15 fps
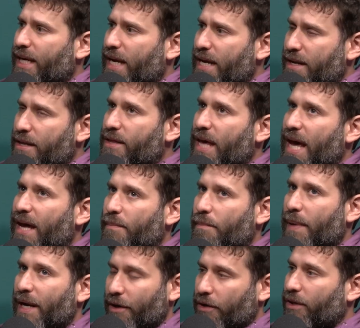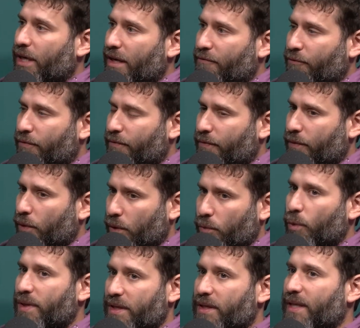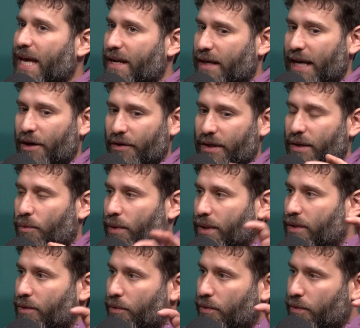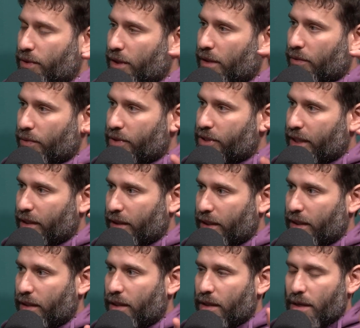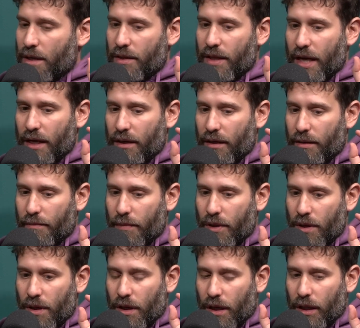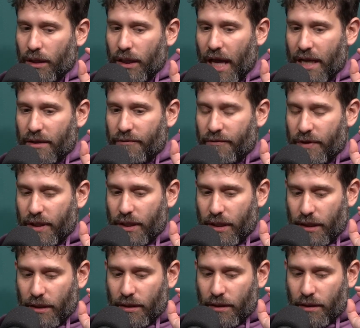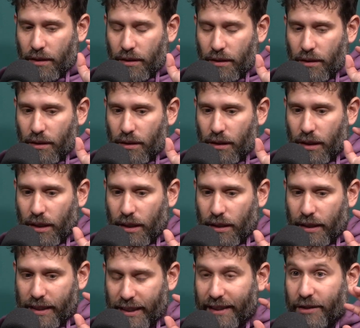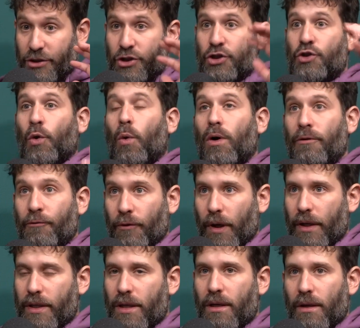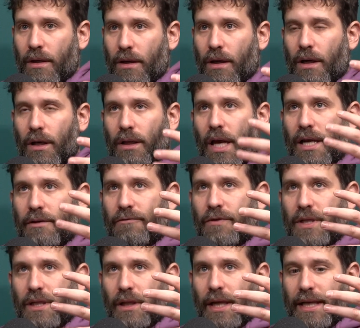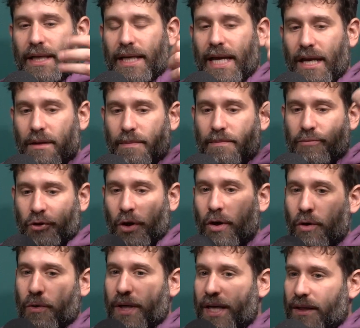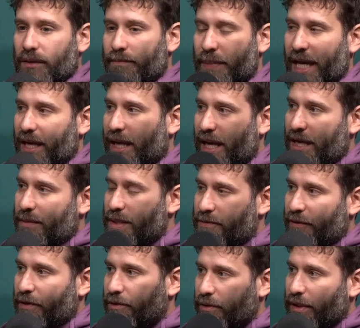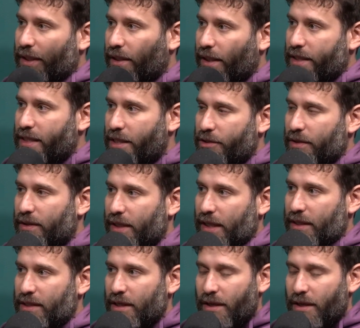In that paragraph or within that area where you talk with Shalene that a lot of the it's like a storefront a lot of the like cannabis federal legalization things